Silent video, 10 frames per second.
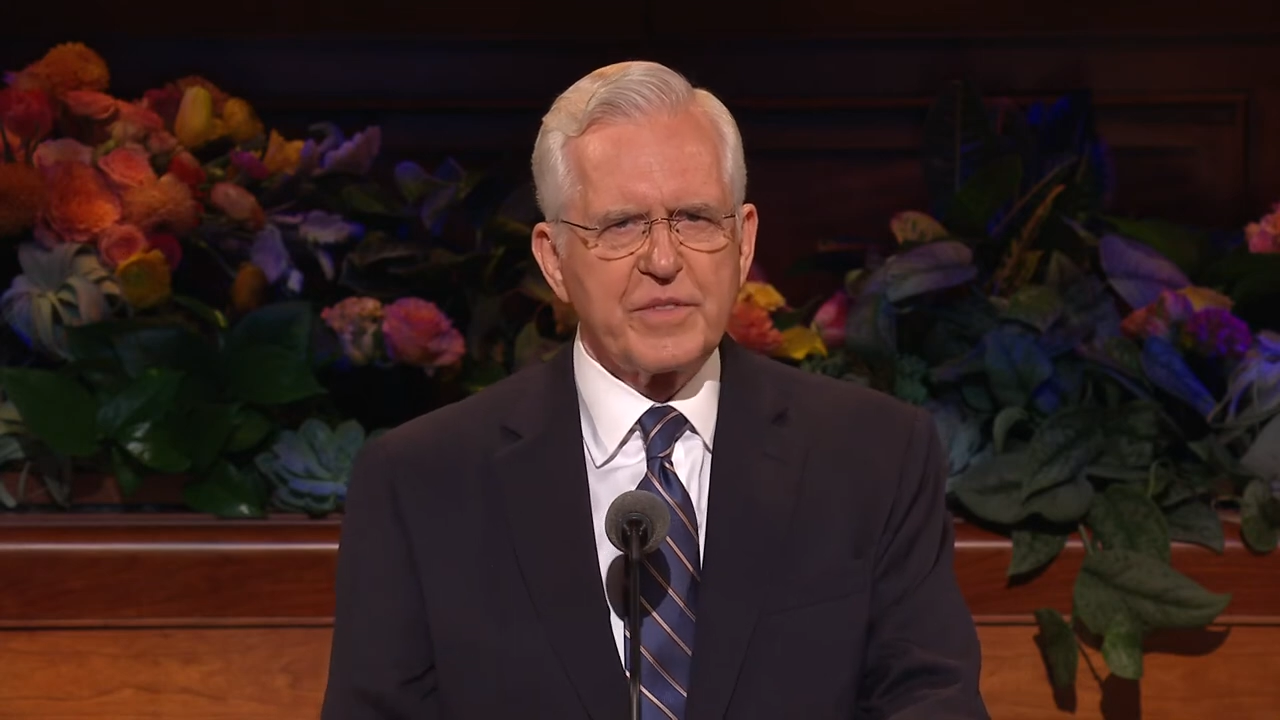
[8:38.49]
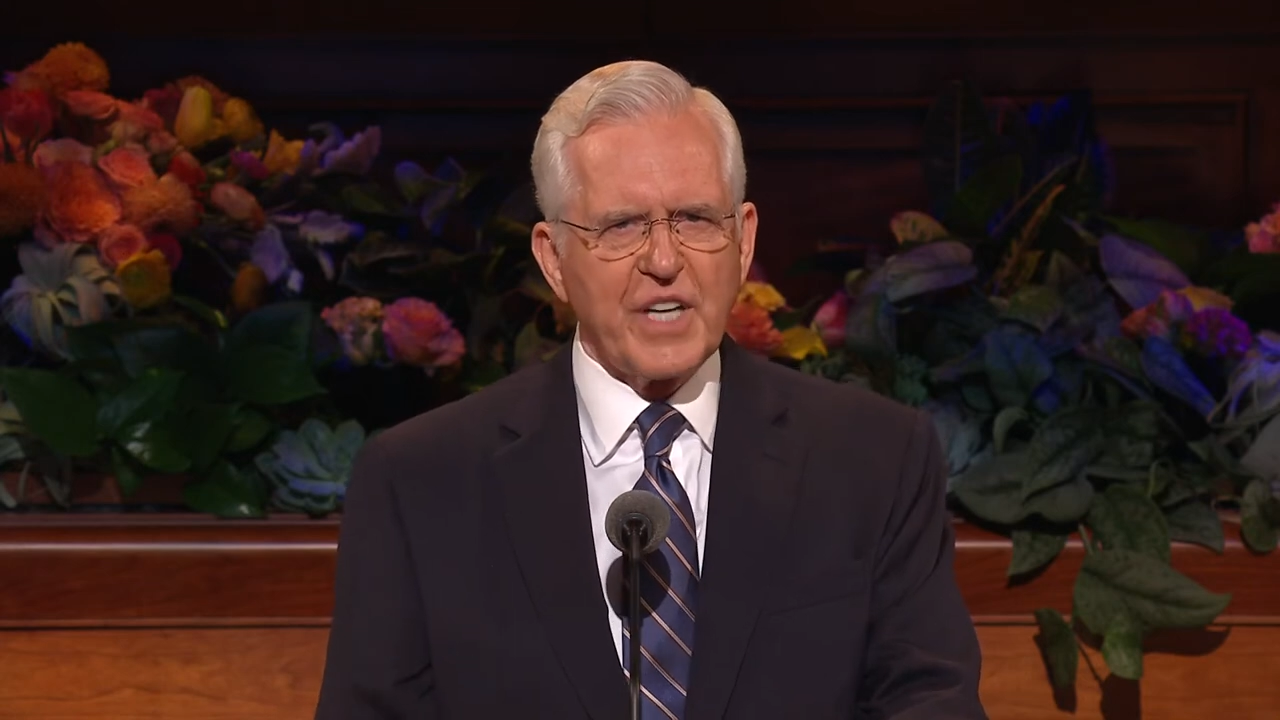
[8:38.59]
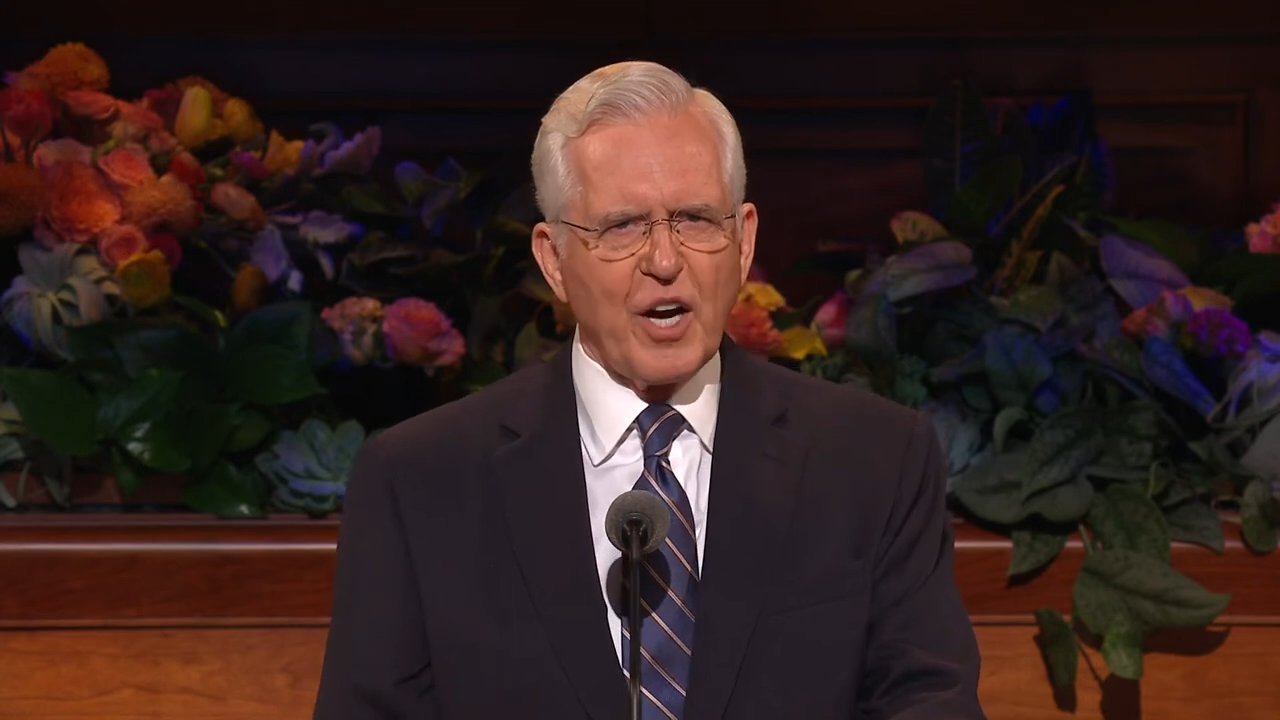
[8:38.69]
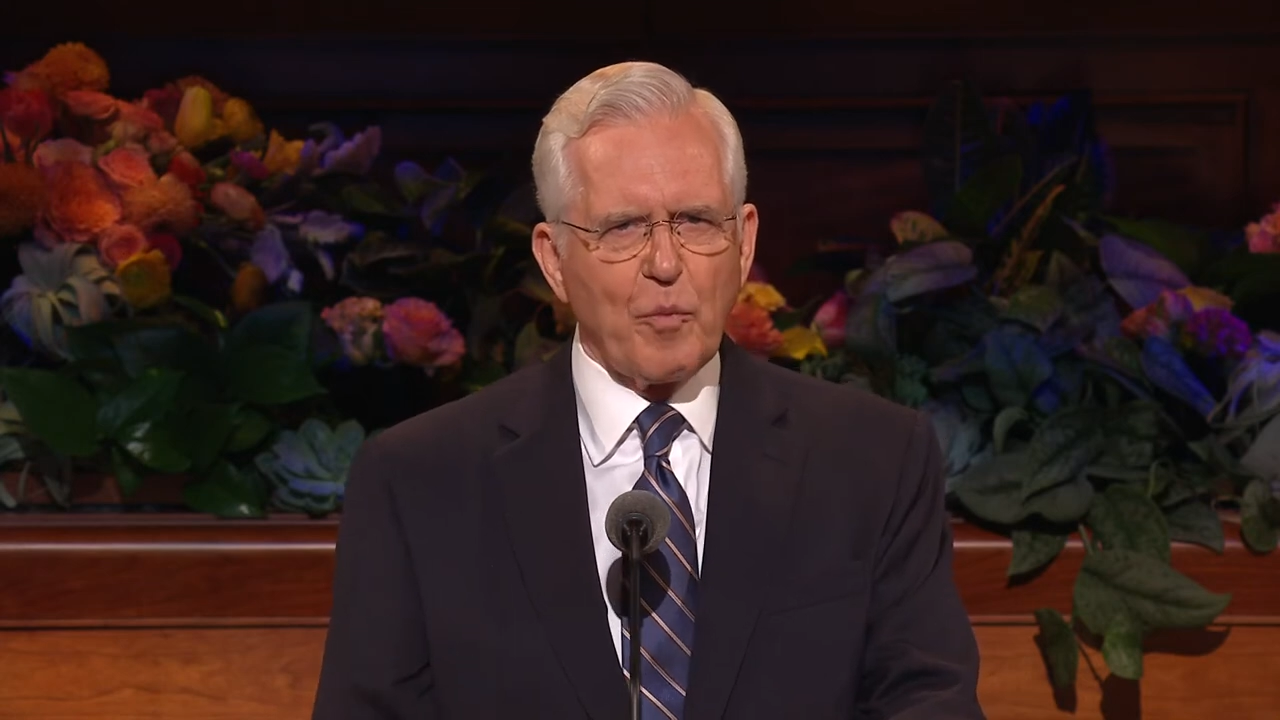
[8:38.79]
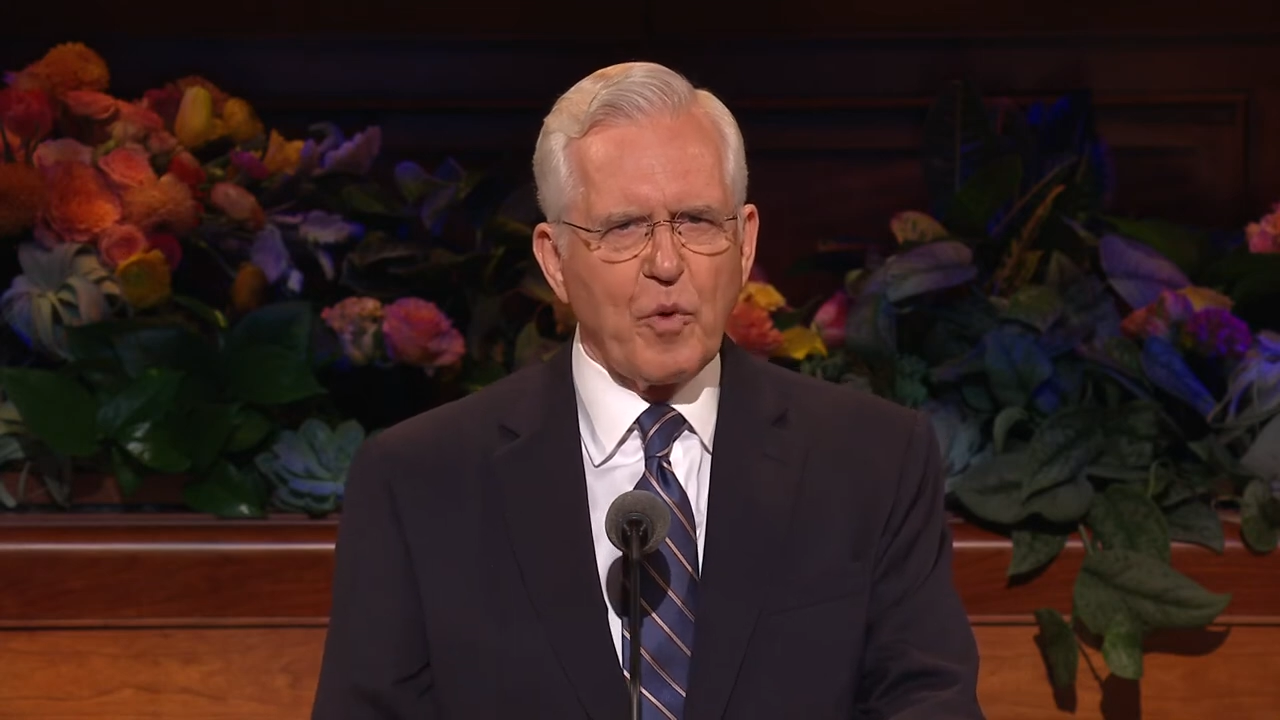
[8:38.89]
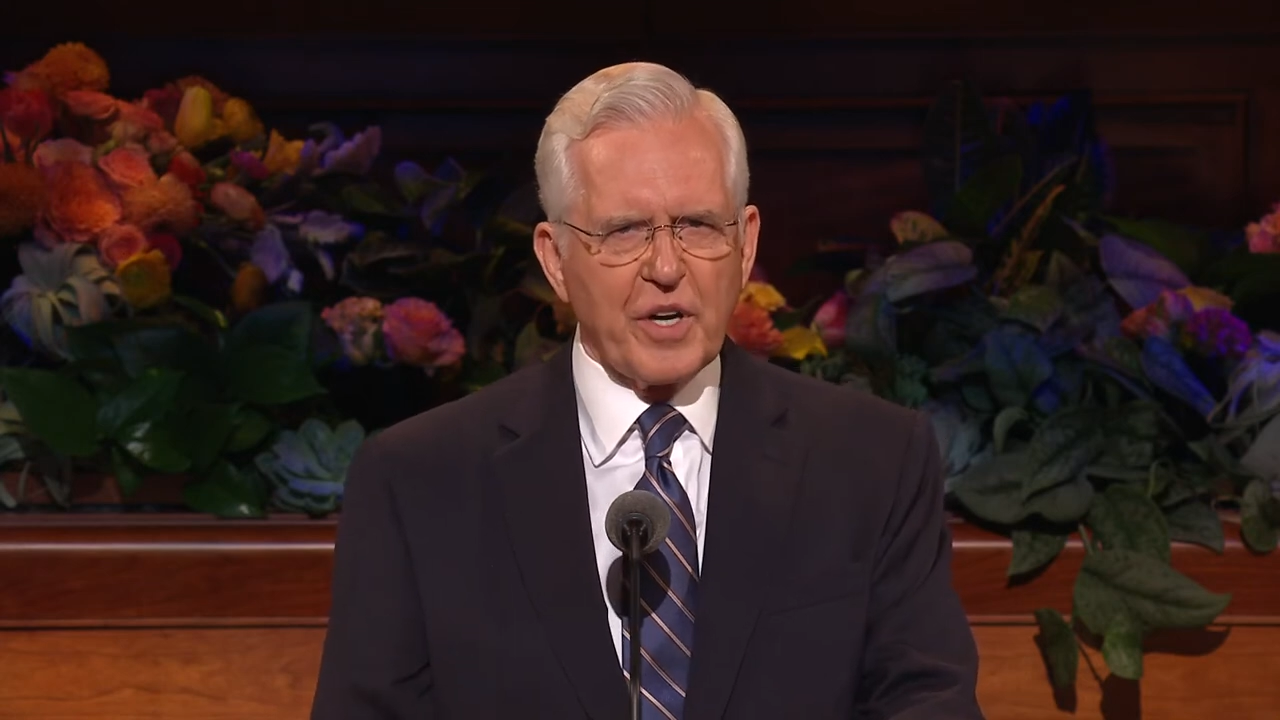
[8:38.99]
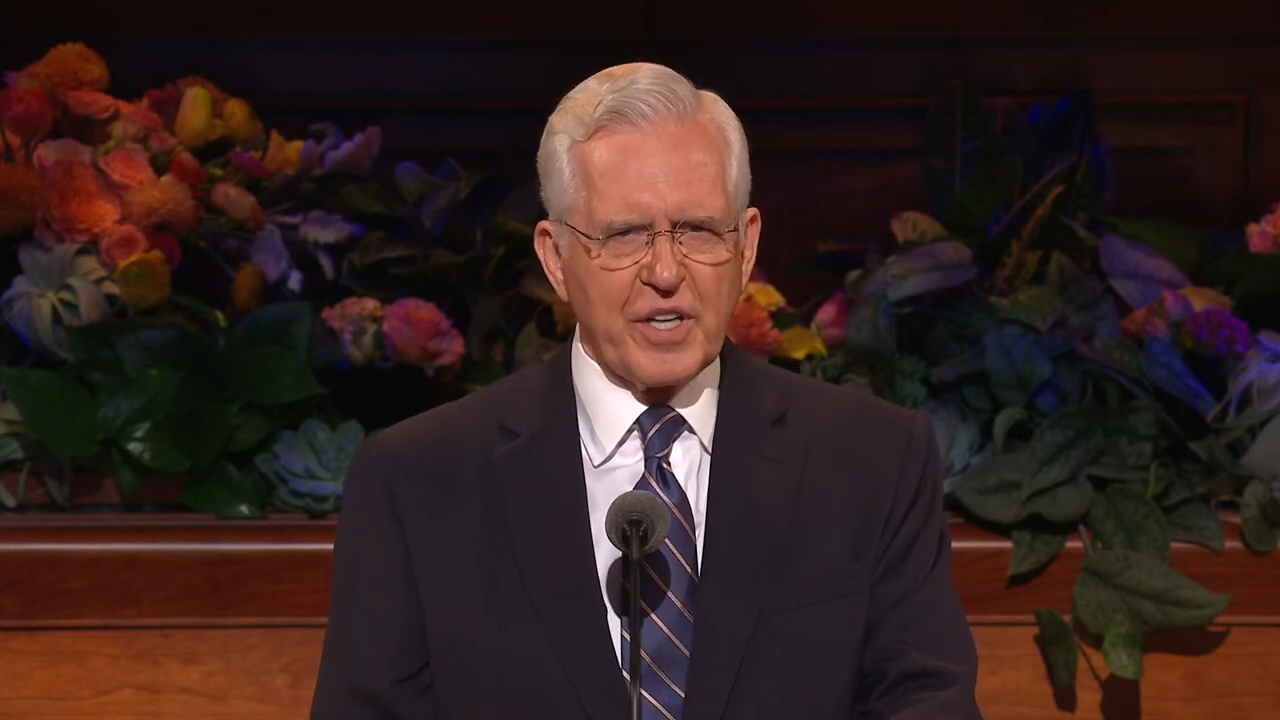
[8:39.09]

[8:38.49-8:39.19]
to help one